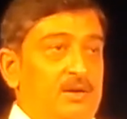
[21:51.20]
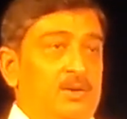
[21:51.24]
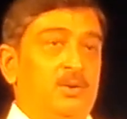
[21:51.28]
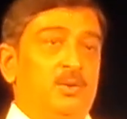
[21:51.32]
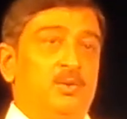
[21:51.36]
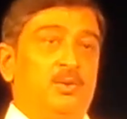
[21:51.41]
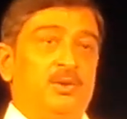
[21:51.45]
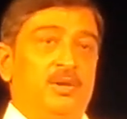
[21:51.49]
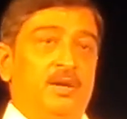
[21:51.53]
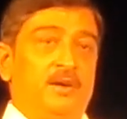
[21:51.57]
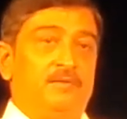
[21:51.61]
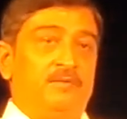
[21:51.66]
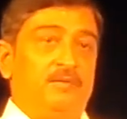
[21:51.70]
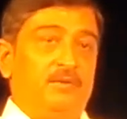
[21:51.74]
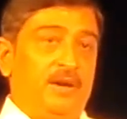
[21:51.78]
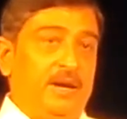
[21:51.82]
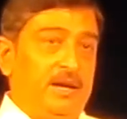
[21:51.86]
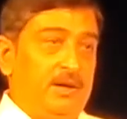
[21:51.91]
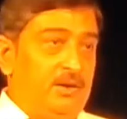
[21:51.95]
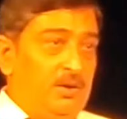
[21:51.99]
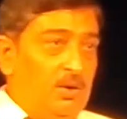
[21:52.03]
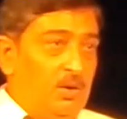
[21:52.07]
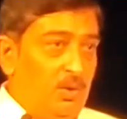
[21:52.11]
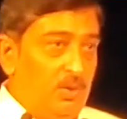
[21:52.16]
to the
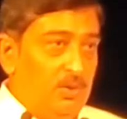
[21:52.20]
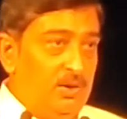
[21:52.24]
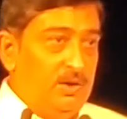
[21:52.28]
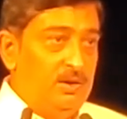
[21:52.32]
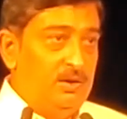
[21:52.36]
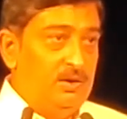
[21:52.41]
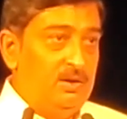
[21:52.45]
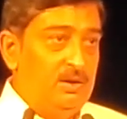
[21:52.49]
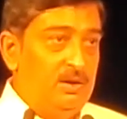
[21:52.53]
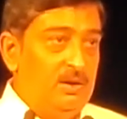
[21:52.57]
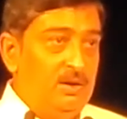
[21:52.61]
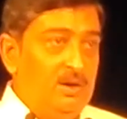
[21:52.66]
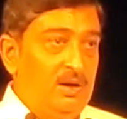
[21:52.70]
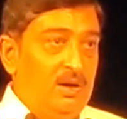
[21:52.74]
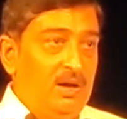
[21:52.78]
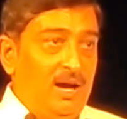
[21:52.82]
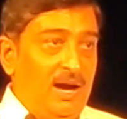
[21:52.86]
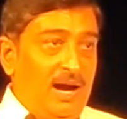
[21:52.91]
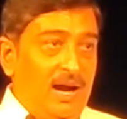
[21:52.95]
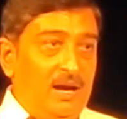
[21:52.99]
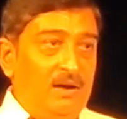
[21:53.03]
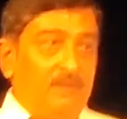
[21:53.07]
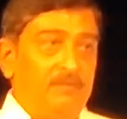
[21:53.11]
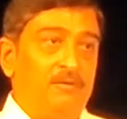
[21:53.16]
fleet owner,
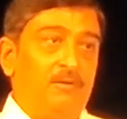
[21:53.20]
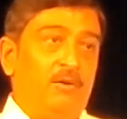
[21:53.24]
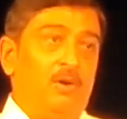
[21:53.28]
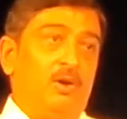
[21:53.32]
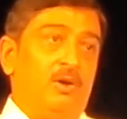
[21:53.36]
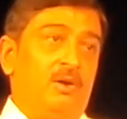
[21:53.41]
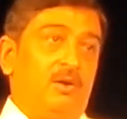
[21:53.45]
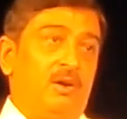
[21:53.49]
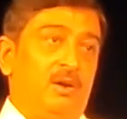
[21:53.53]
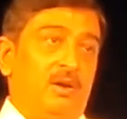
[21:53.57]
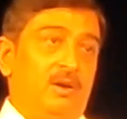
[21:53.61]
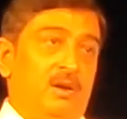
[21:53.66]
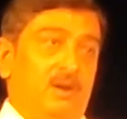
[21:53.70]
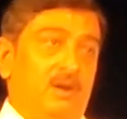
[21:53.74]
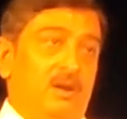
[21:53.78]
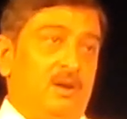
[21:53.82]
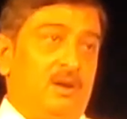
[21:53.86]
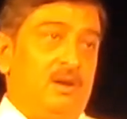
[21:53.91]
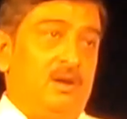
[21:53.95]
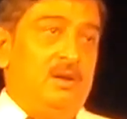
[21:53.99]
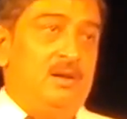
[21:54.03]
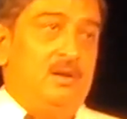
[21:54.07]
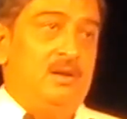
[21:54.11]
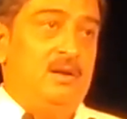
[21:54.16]
and for
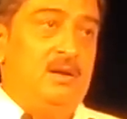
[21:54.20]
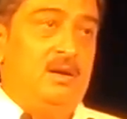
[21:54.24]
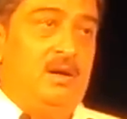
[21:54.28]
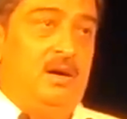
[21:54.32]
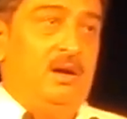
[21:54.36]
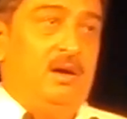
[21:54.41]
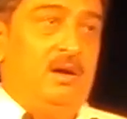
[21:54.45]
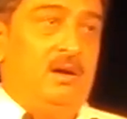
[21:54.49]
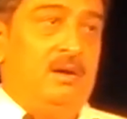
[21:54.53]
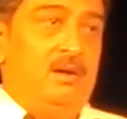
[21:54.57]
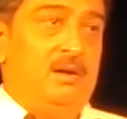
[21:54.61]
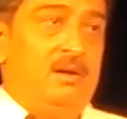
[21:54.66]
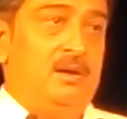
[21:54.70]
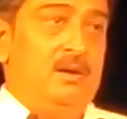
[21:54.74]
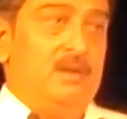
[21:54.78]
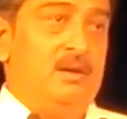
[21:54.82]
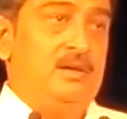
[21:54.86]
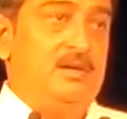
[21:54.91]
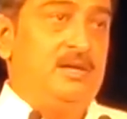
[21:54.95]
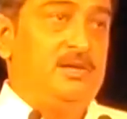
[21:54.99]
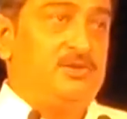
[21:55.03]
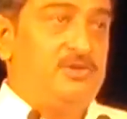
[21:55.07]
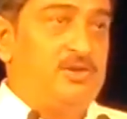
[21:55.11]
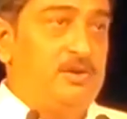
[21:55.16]

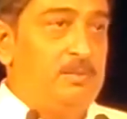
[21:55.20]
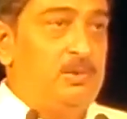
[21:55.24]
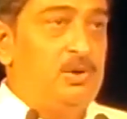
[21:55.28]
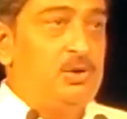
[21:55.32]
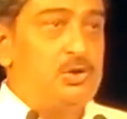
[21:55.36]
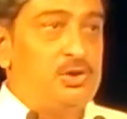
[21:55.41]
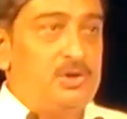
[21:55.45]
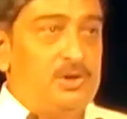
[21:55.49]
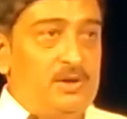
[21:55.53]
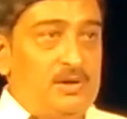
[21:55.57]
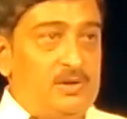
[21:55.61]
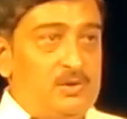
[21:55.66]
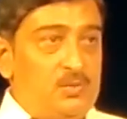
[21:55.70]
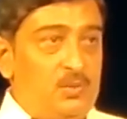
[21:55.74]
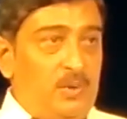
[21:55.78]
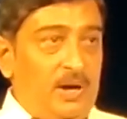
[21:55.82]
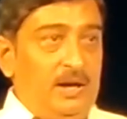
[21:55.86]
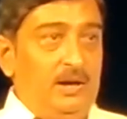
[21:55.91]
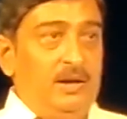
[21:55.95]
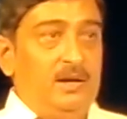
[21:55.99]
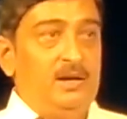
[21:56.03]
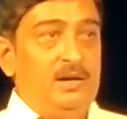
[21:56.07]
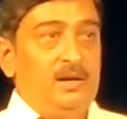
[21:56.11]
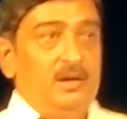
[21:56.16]
distribution as
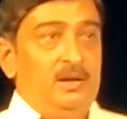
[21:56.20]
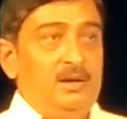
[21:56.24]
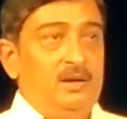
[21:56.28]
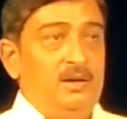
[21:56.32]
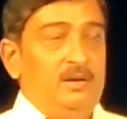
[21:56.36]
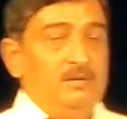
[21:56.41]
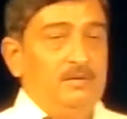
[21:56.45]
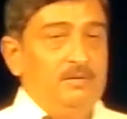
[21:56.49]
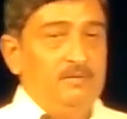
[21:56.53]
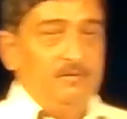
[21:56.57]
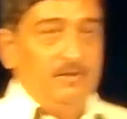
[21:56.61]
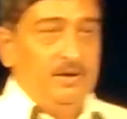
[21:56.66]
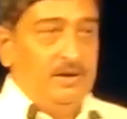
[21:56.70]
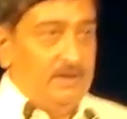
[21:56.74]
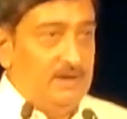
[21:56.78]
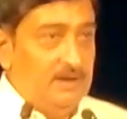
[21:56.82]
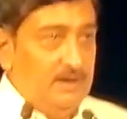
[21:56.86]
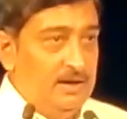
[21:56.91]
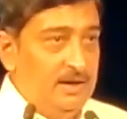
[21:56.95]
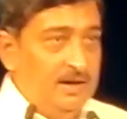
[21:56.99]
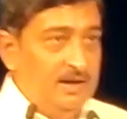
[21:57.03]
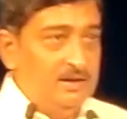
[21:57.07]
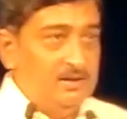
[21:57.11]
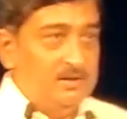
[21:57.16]
well.
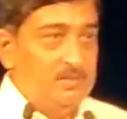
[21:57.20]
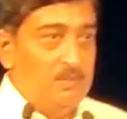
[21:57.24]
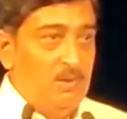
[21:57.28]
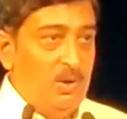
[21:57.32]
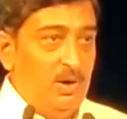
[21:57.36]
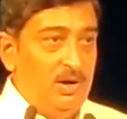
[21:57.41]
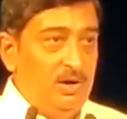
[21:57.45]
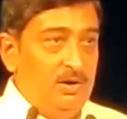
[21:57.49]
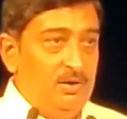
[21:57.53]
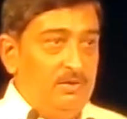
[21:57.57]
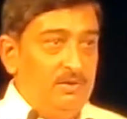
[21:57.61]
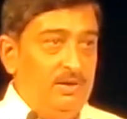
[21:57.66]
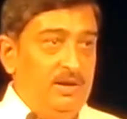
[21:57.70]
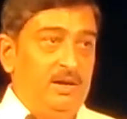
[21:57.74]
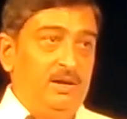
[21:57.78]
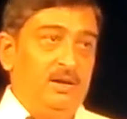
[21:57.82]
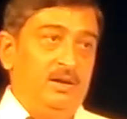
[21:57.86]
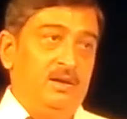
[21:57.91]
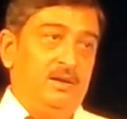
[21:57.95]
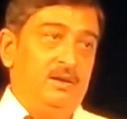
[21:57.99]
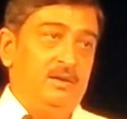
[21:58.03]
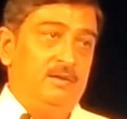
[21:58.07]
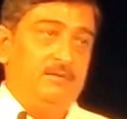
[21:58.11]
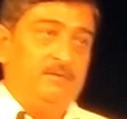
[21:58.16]
Vehicle health
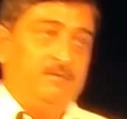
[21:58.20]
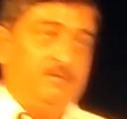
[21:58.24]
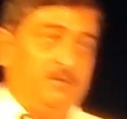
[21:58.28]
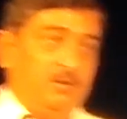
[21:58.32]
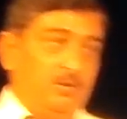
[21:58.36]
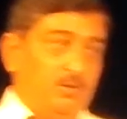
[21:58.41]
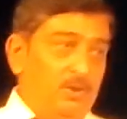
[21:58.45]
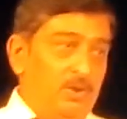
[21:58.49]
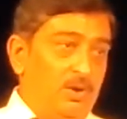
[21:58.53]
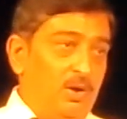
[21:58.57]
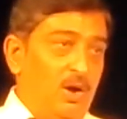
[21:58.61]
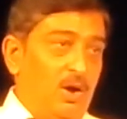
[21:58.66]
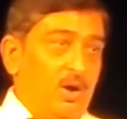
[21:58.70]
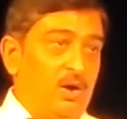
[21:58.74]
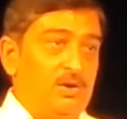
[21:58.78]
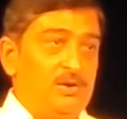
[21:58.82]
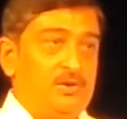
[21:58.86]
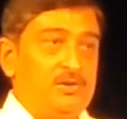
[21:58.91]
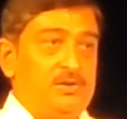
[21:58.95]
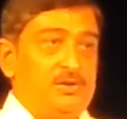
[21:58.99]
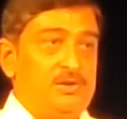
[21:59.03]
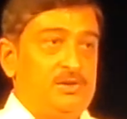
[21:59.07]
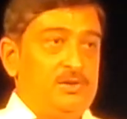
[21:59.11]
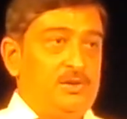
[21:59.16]
monitoring, fuel
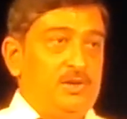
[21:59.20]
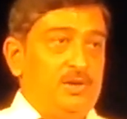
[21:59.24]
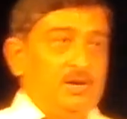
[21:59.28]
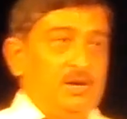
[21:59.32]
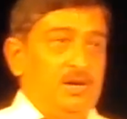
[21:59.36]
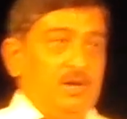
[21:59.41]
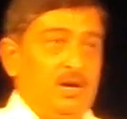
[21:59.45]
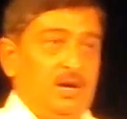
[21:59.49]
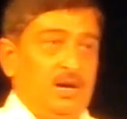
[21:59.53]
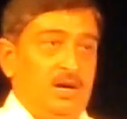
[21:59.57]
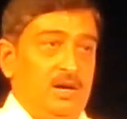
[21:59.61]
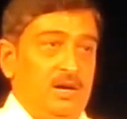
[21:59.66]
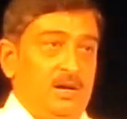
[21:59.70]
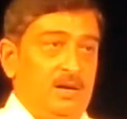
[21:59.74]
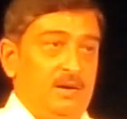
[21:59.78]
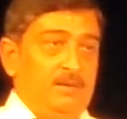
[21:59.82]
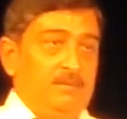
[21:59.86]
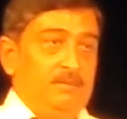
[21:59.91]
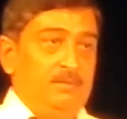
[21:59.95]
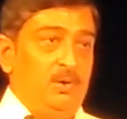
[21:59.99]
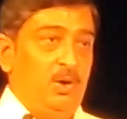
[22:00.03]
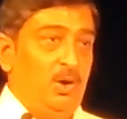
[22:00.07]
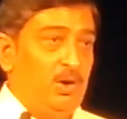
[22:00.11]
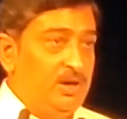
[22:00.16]
logs,
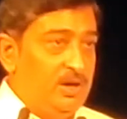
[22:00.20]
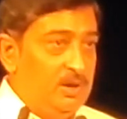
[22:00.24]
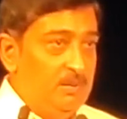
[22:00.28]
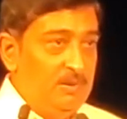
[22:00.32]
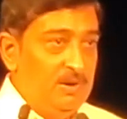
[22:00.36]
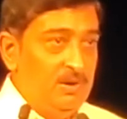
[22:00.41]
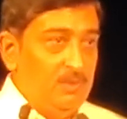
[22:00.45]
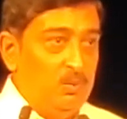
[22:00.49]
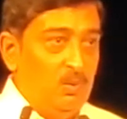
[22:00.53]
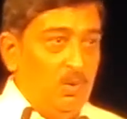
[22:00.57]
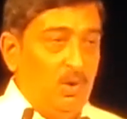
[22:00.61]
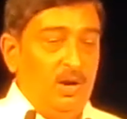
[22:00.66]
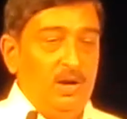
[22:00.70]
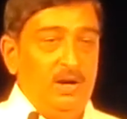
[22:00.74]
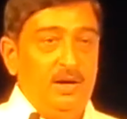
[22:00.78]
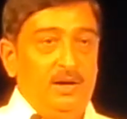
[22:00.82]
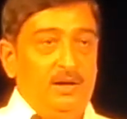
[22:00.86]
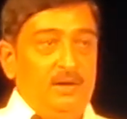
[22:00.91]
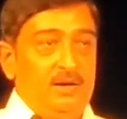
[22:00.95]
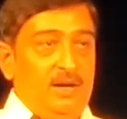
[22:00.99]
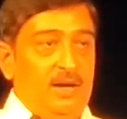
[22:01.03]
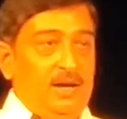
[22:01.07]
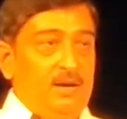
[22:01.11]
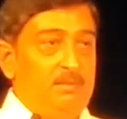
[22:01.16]
document
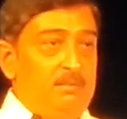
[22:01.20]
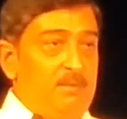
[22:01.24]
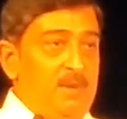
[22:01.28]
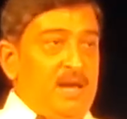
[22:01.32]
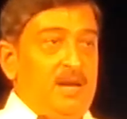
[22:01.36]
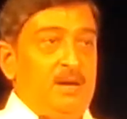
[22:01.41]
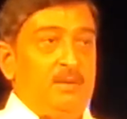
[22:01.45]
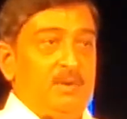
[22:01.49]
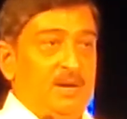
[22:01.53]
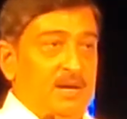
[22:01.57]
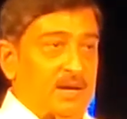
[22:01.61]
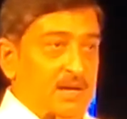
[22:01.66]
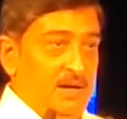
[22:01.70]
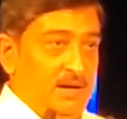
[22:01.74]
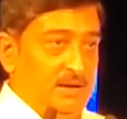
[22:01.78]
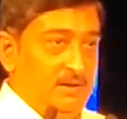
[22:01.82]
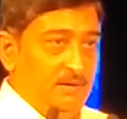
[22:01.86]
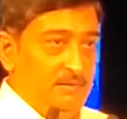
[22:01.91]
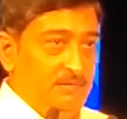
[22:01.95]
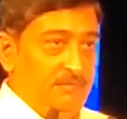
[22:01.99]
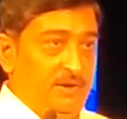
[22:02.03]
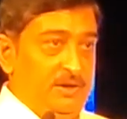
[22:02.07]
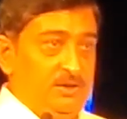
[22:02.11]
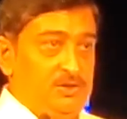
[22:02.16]
wallet, and many
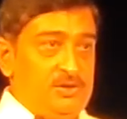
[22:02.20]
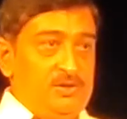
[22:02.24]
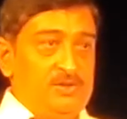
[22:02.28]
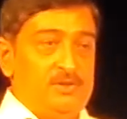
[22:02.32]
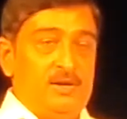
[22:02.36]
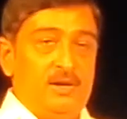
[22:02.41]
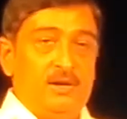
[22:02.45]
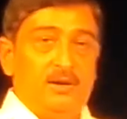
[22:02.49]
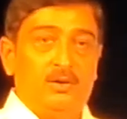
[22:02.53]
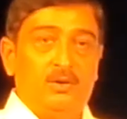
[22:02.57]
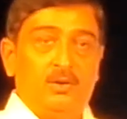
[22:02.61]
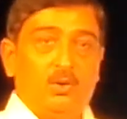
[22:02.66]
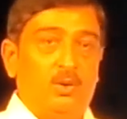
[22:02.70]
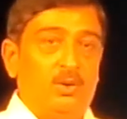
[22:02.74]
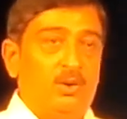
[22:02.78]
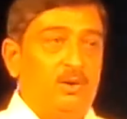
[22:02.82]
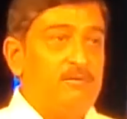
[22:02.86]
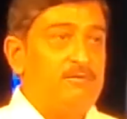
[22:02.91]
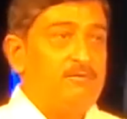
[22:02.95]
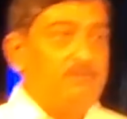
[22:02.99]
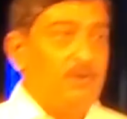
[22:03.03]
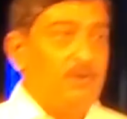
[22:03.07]
other features. There are a total of